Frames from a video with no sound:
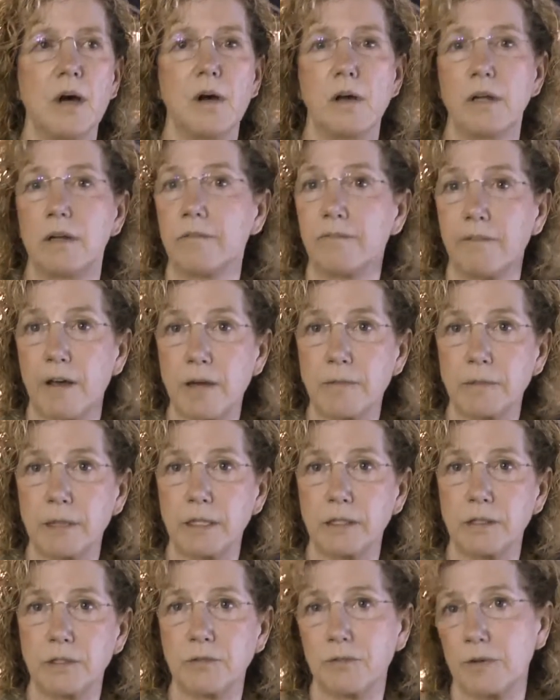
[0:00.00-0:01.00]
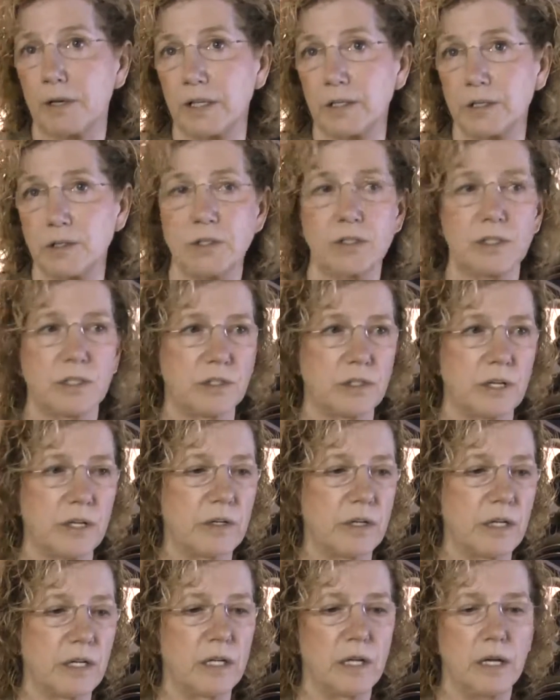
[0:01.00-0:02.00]
and families, friends,
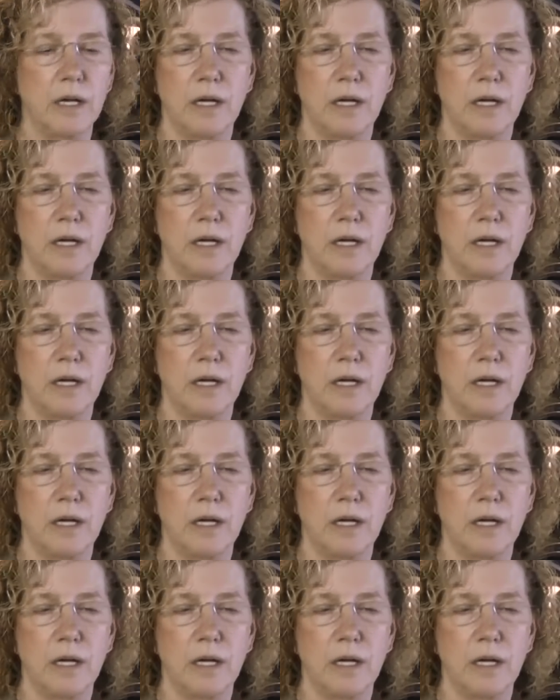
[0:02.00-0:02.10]
etc.